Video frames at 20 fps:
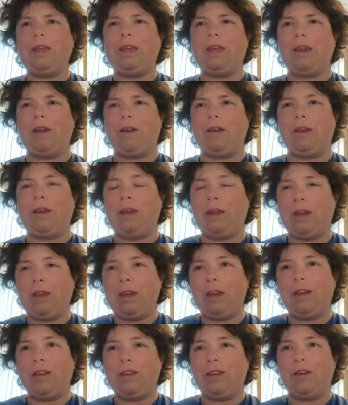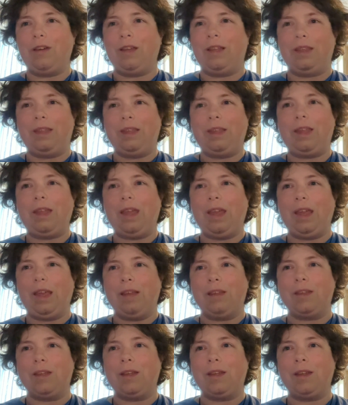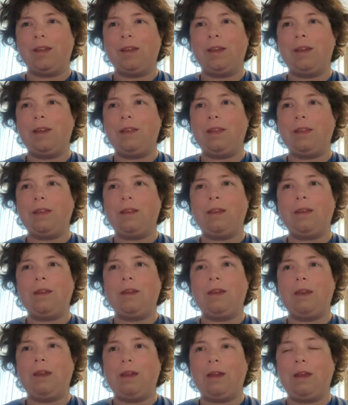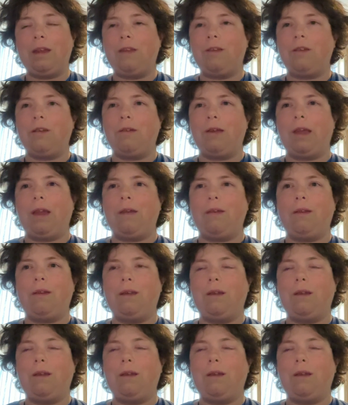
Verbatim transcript: carry certain things so that